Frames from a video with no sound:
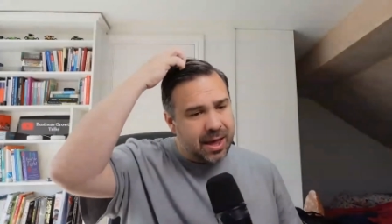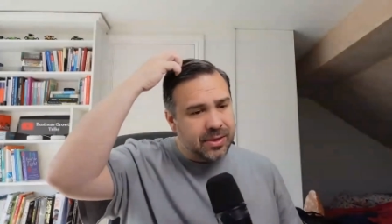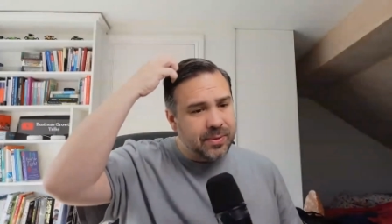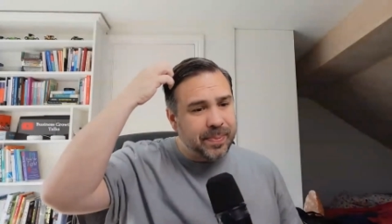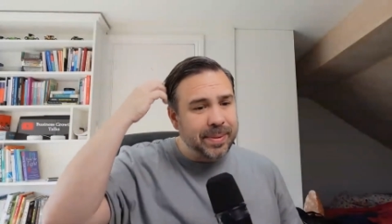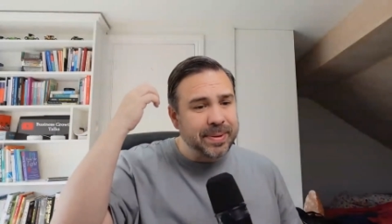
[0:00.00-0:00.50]

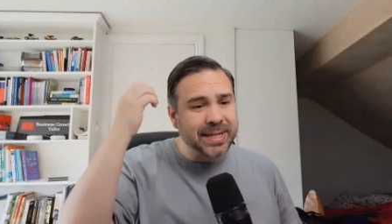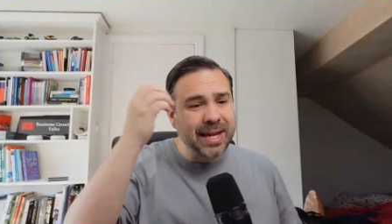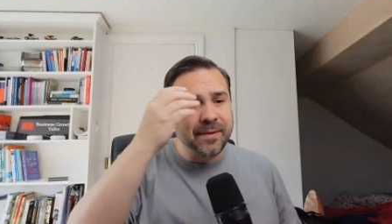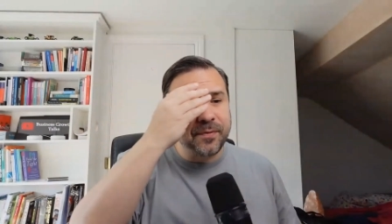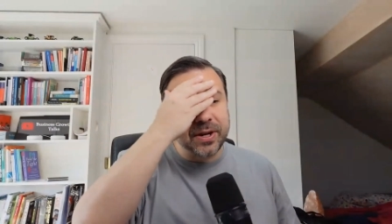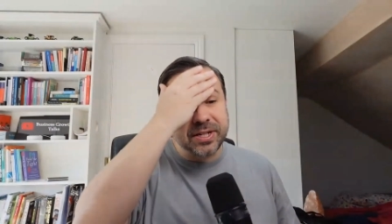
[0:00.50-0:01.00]
The B B
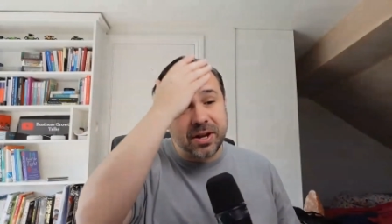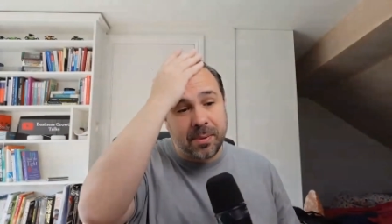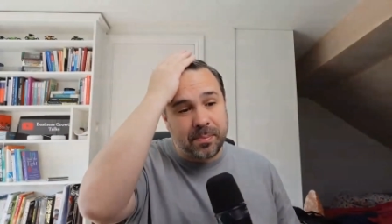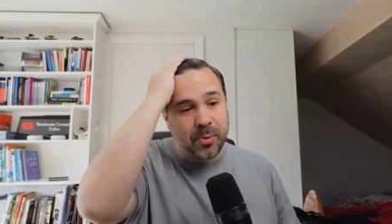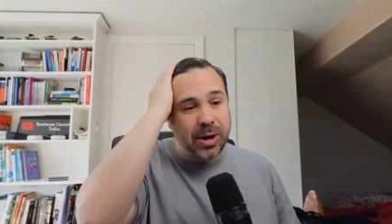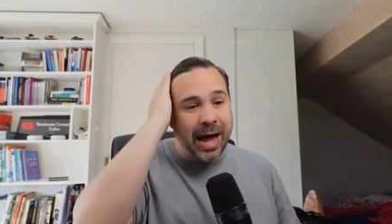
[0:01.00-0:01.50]
C, for
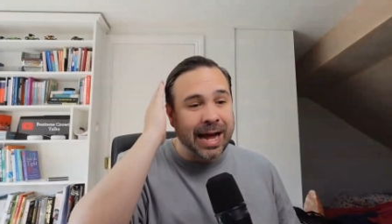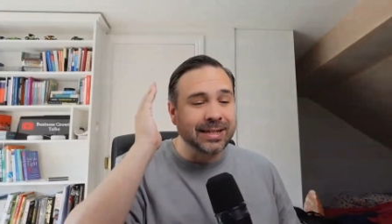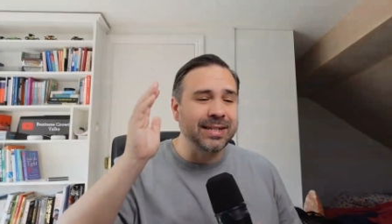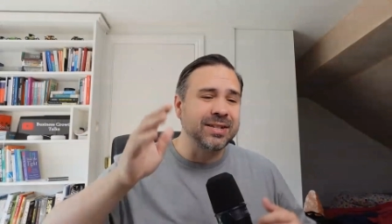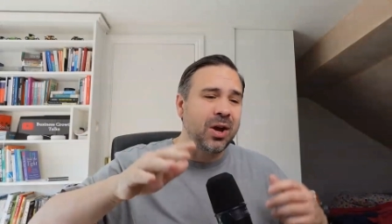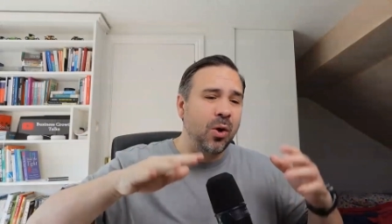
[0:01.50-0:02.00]
example, has
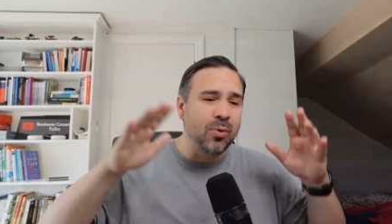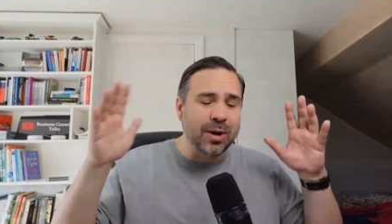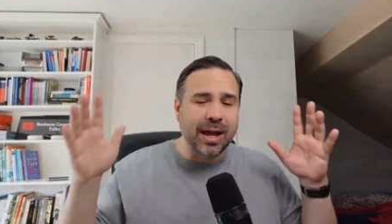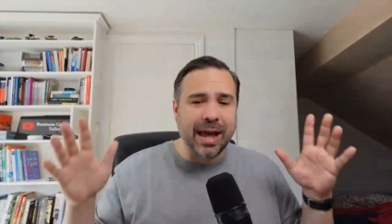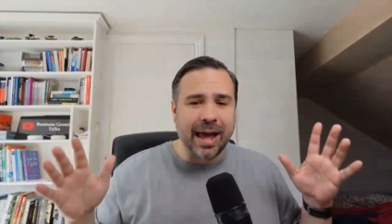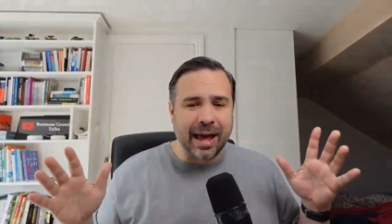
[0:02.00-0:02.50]
this whole
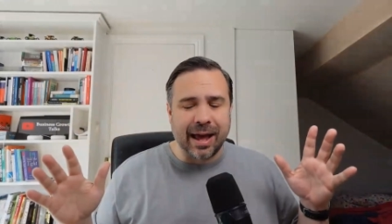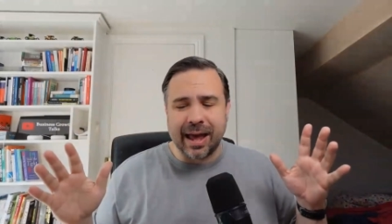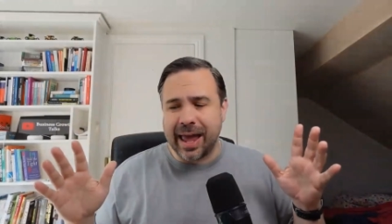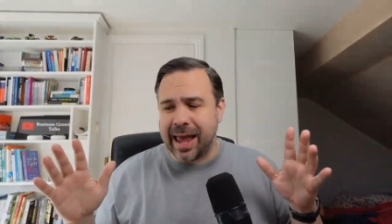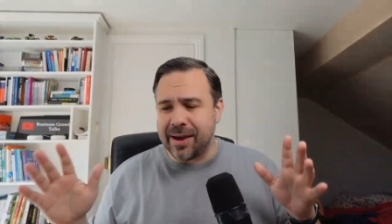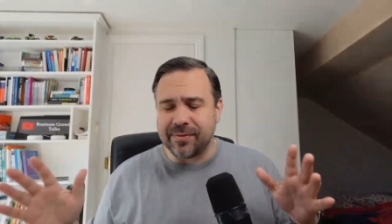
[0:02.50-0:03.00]

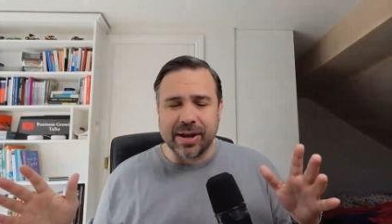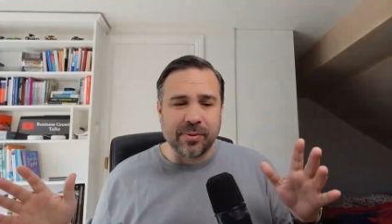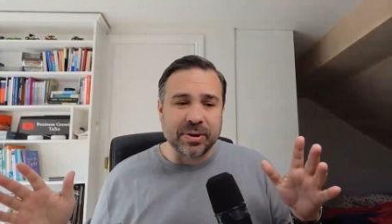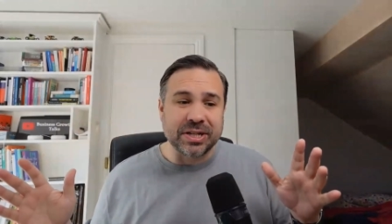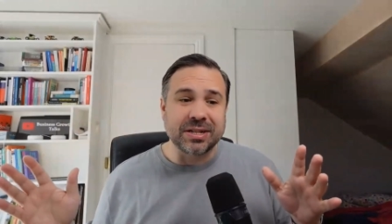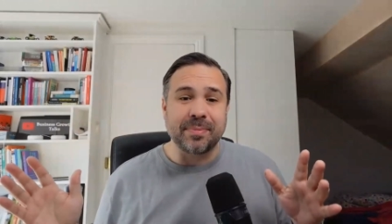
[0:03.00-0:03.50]
area
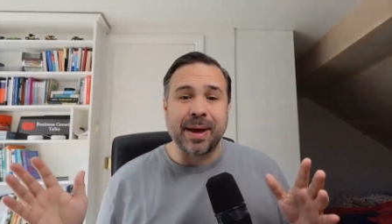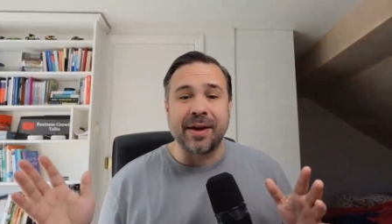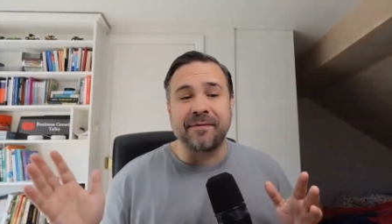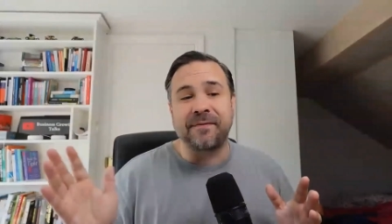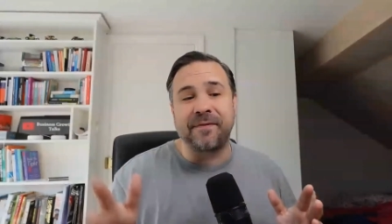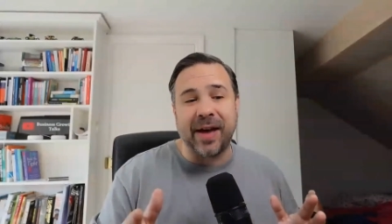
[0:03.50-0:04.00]
which is about
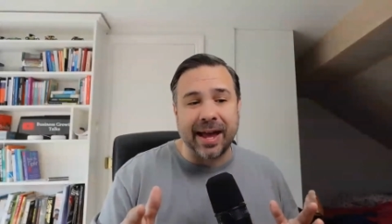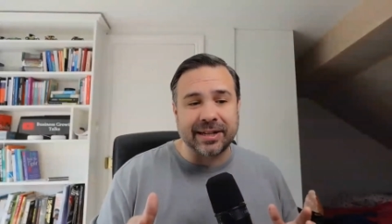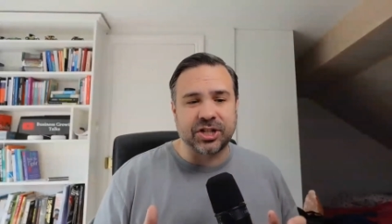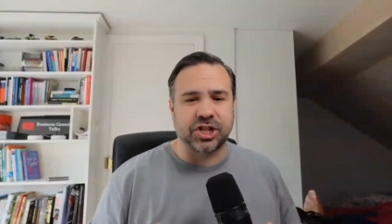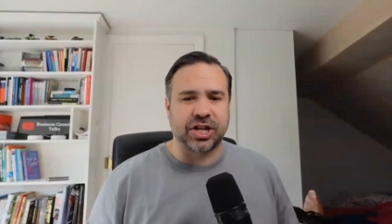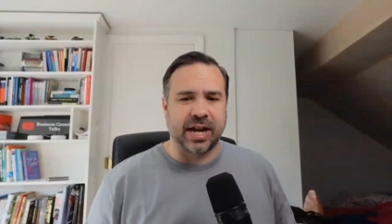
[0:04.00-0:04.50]

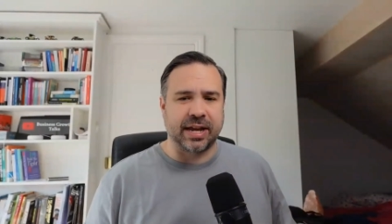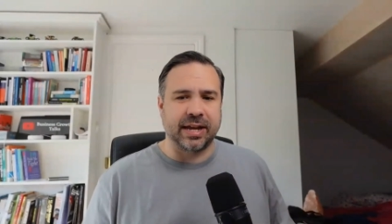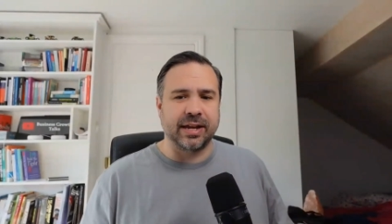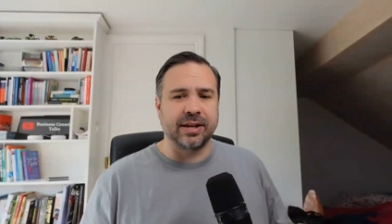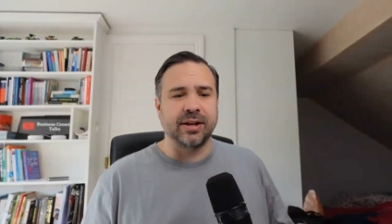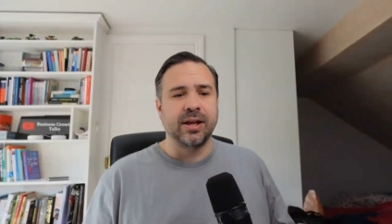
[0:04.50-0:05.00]
fact
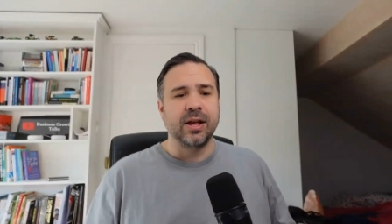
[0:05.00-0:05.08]
checking.